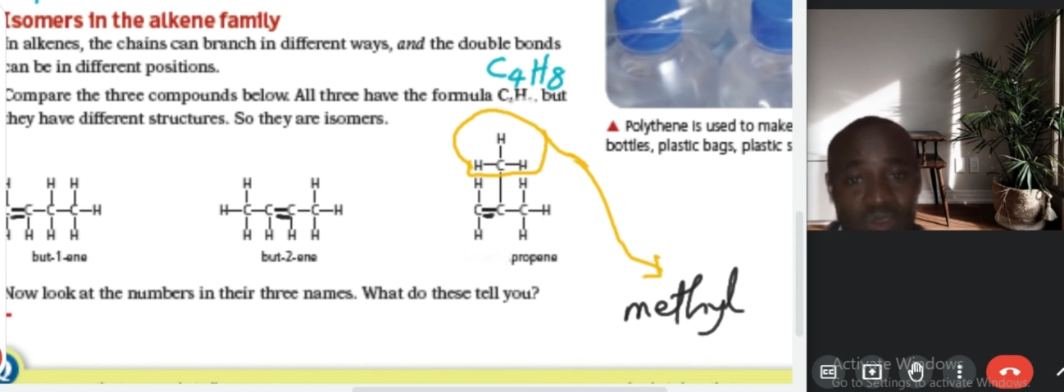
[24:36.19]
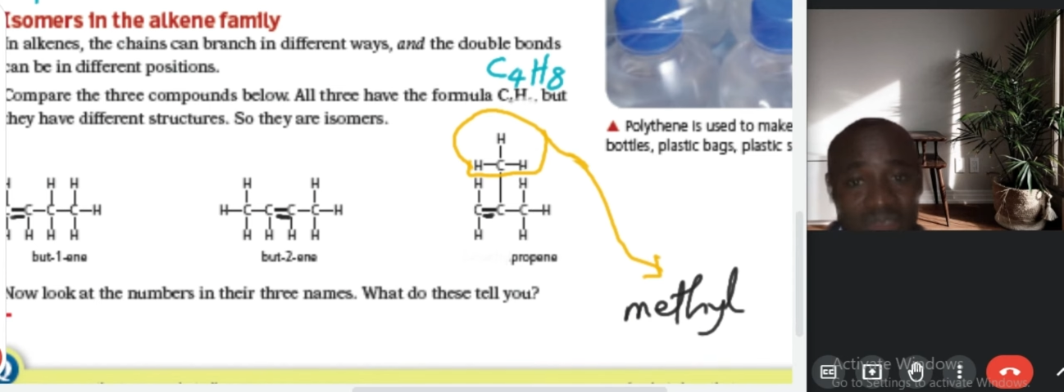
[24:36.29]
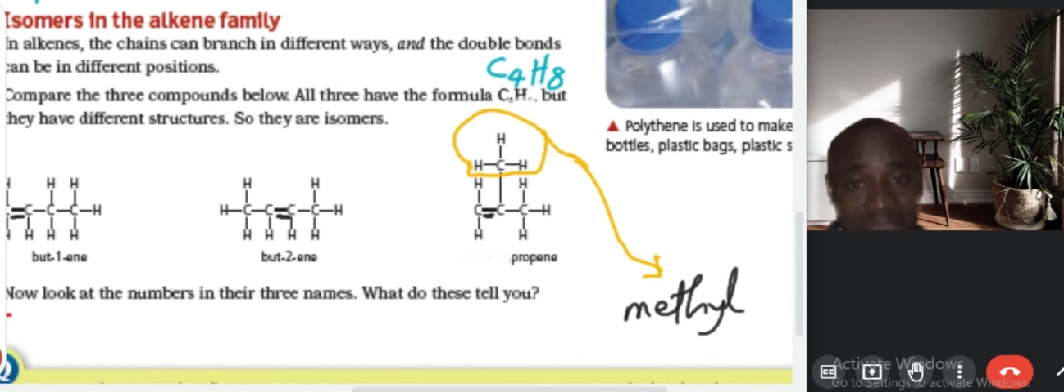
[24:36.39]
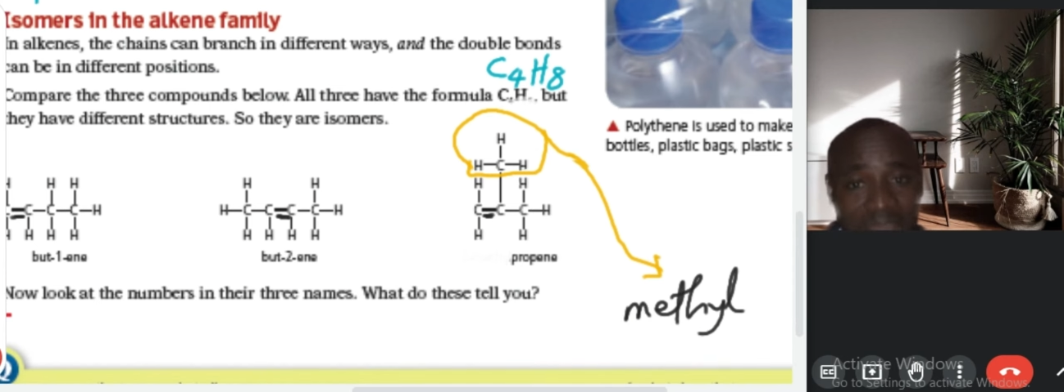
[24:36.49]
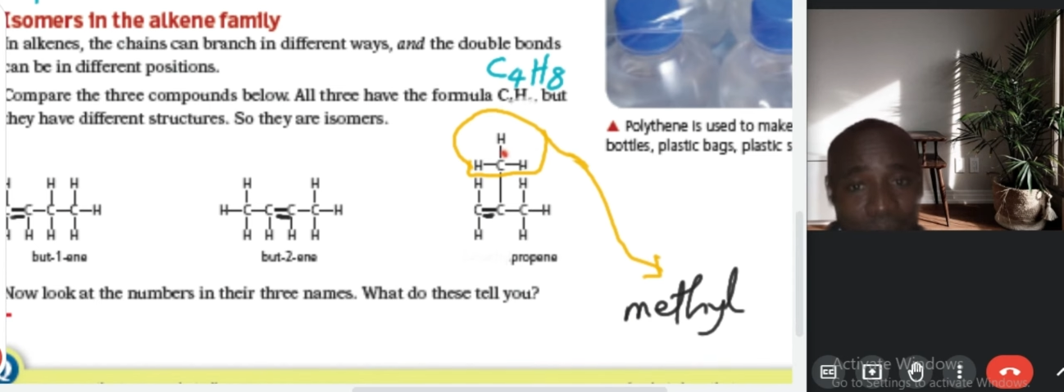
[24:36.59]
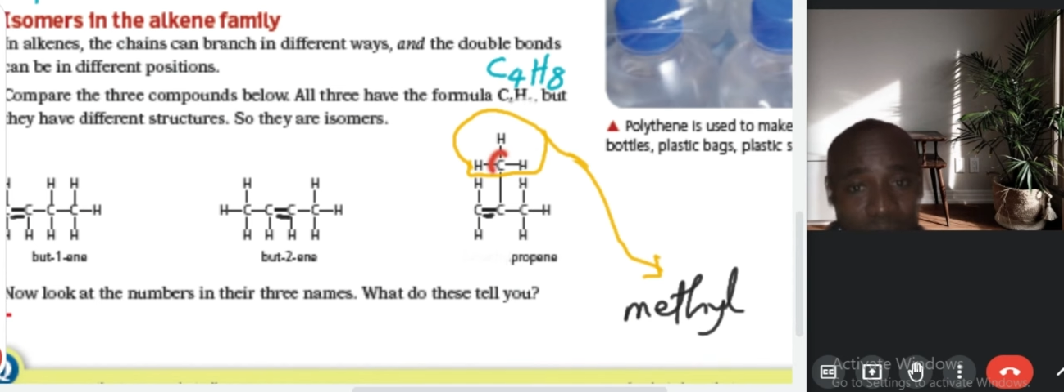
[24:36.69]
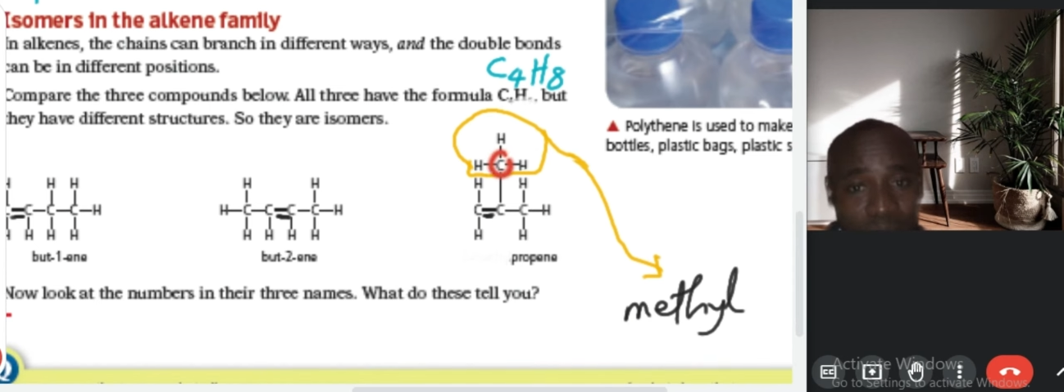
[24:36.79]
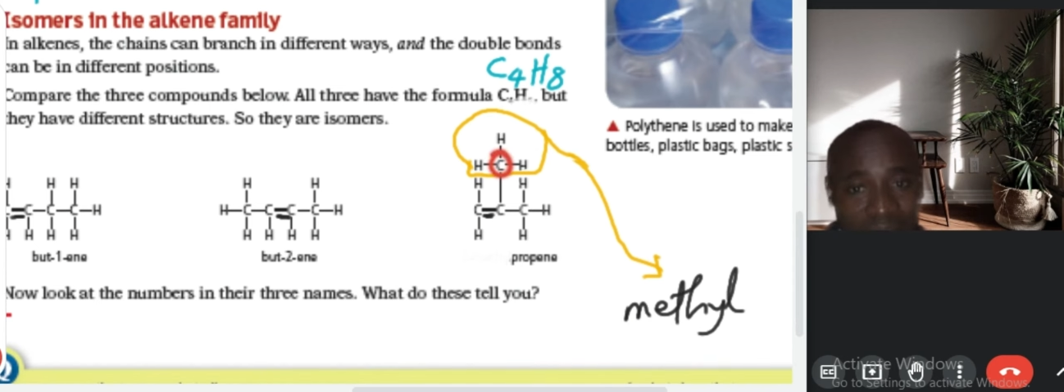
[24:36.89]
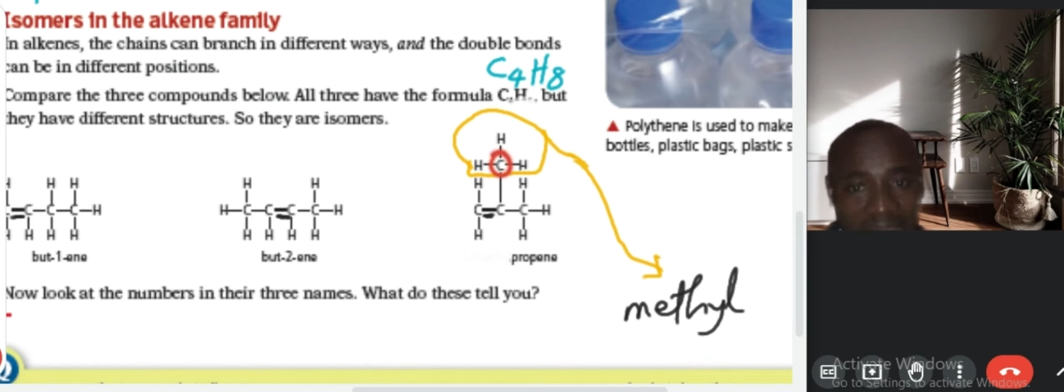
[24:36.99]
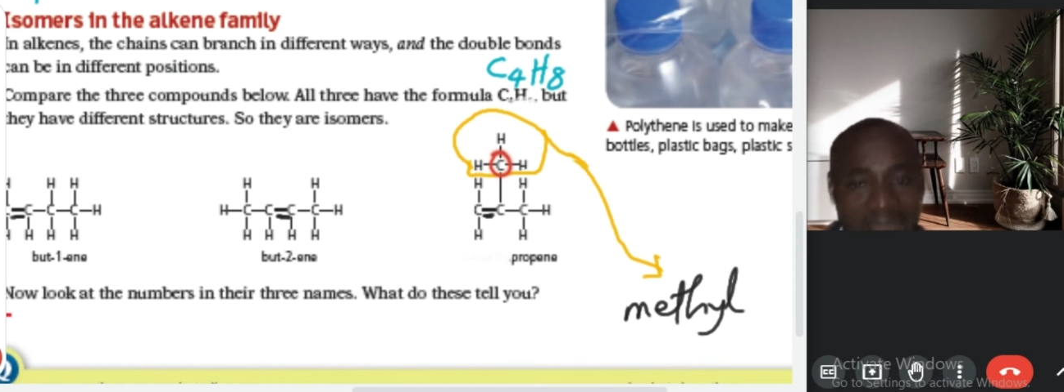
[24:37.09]
carbon
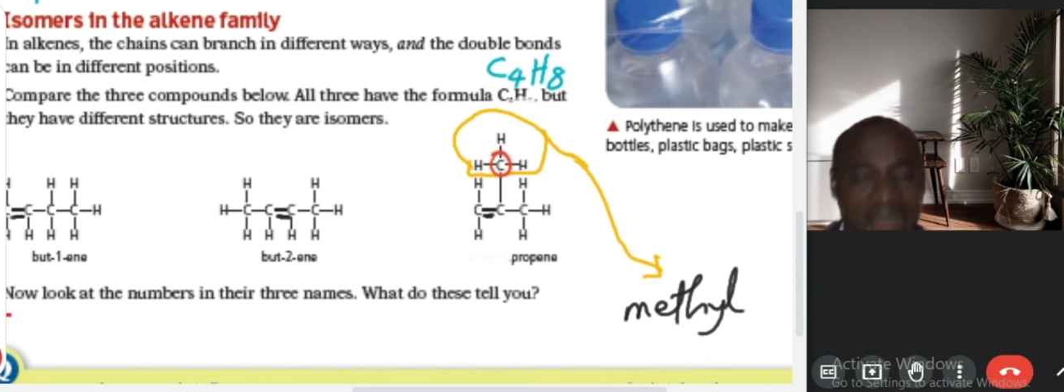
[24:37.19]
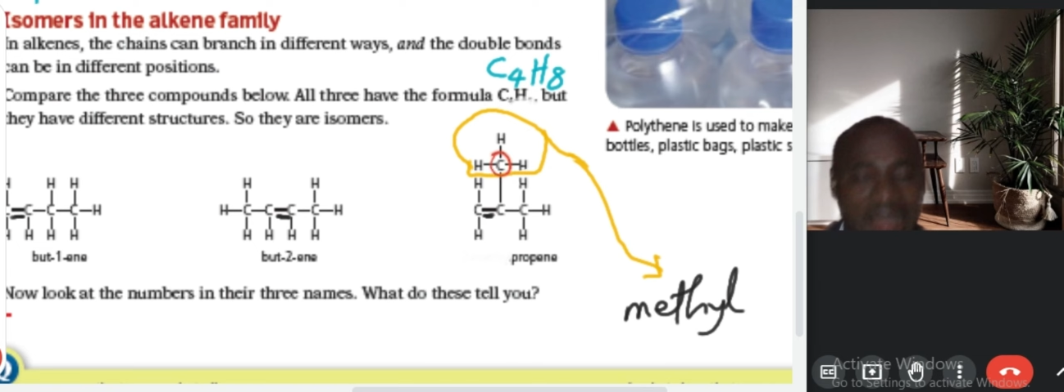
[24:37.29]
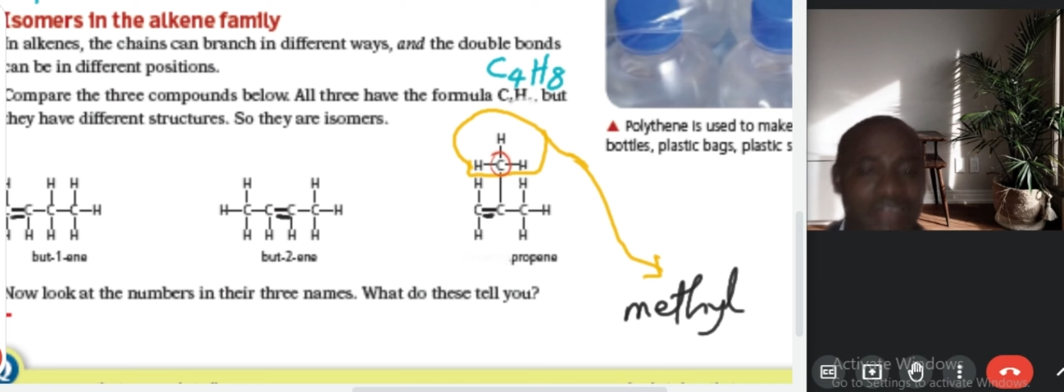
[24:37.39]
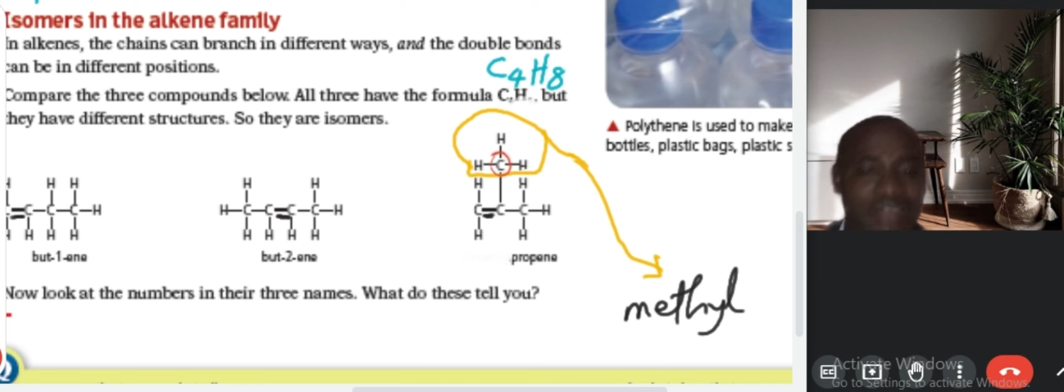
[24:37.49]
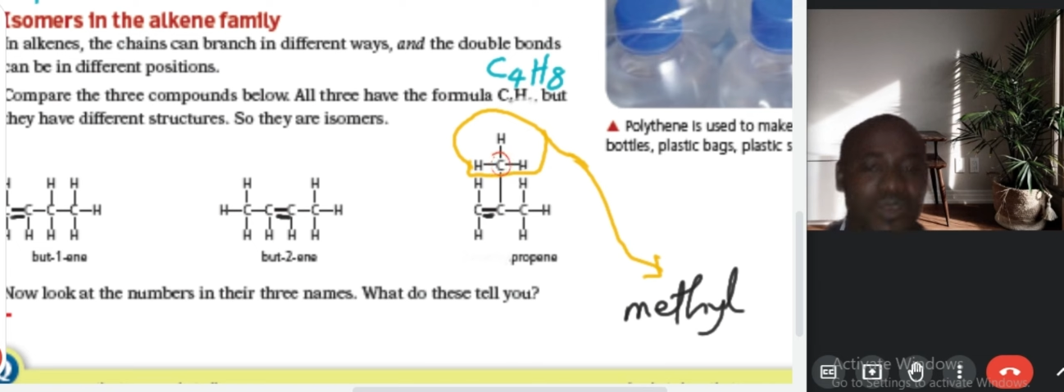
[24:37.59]
atom.